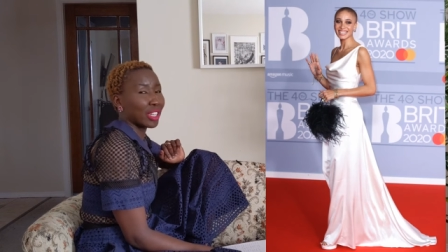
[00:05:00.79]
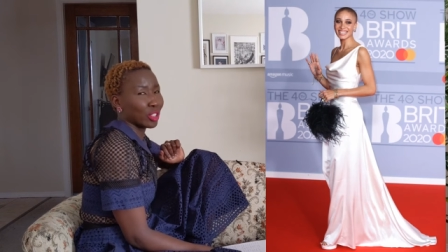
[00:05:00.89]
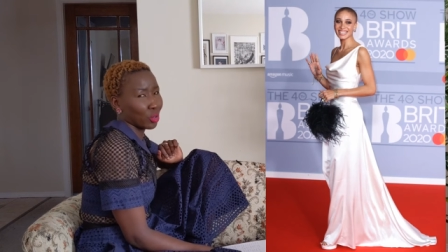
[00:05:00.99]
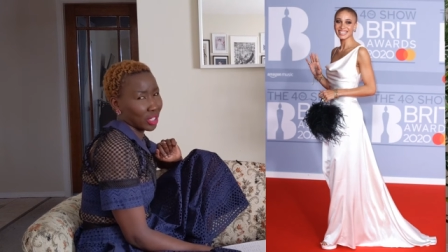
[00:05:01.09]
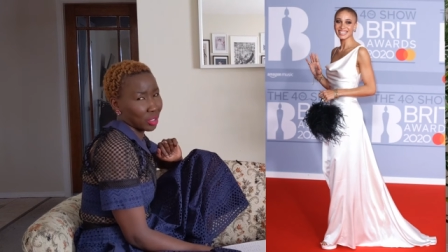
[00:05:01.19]
I
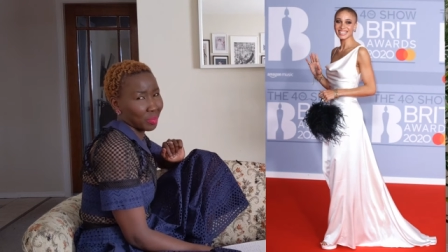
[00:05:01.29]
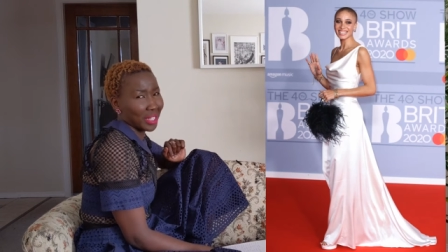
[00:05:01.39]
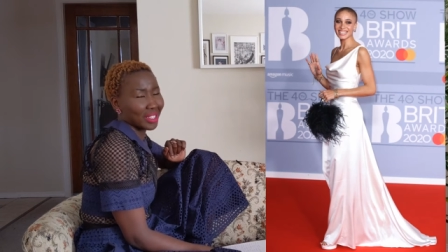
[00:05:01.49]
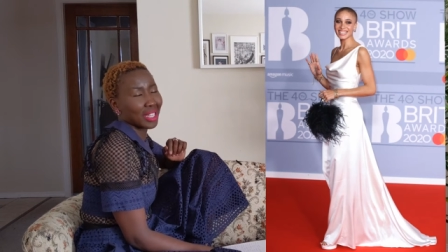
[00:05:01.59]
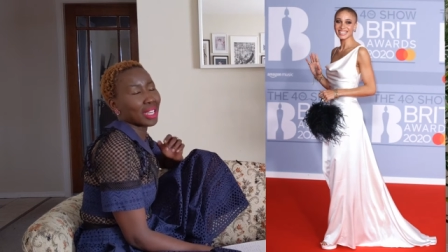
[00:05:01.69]
know it's
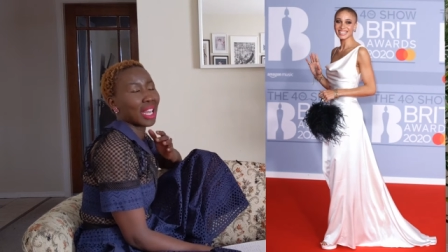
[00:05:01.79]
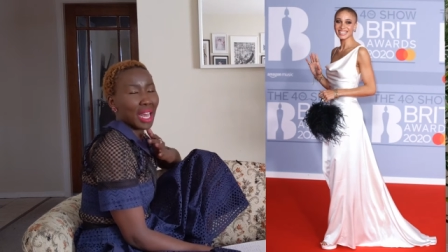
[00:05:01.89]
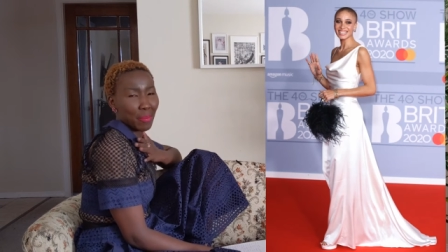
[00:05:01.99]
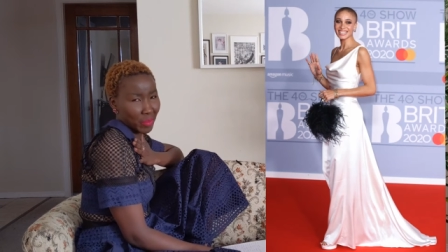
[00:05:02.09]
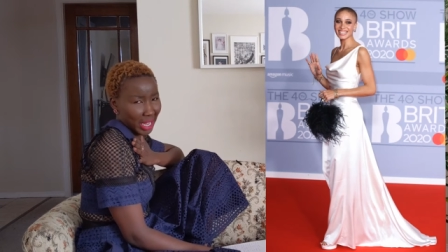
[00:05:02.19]
basic,
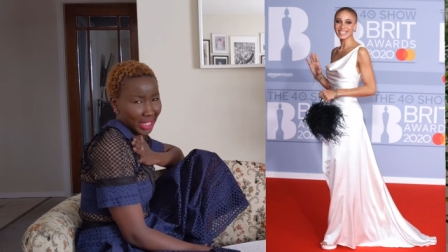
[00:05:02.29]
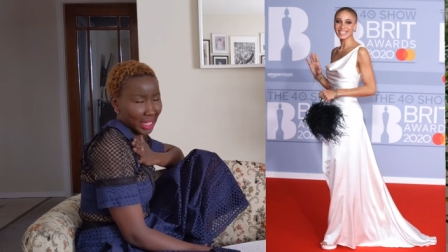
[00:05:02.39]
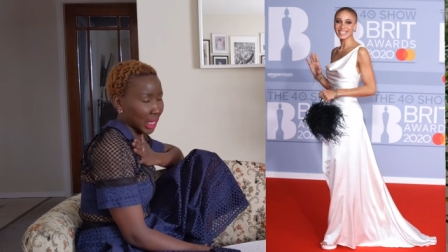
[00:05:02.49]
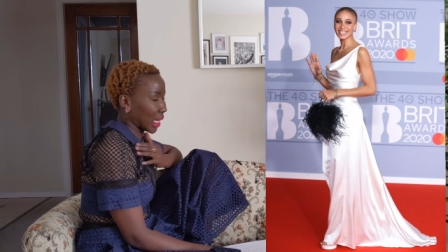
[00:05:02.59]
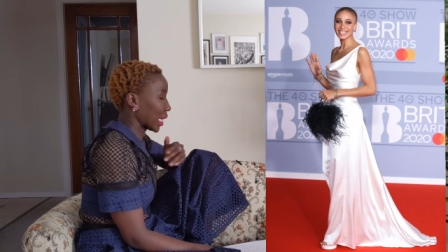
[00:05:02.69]
I'm
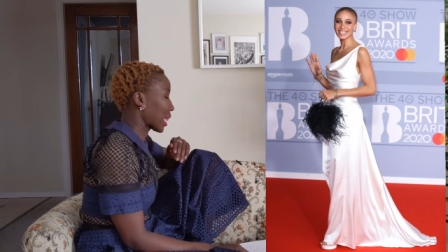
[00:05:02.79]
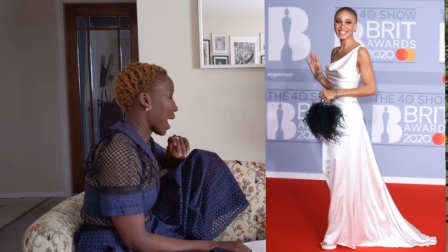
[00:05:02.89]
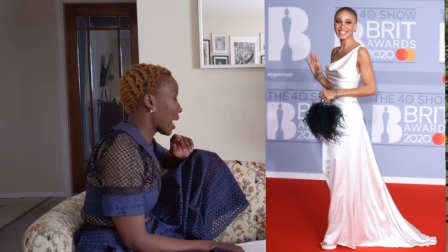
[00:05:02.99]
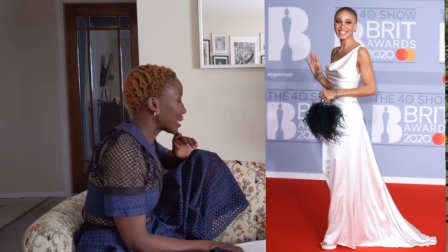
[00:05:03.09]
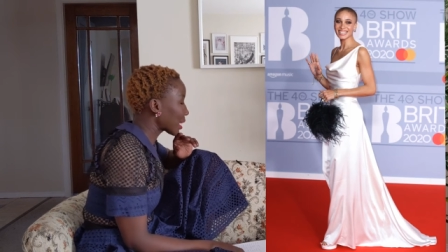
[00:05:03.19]
basic like
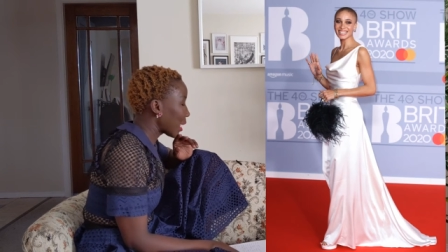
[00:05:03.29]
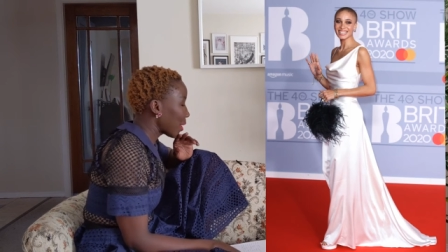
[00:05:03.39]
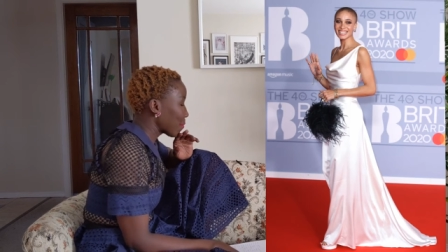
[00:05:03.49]
that.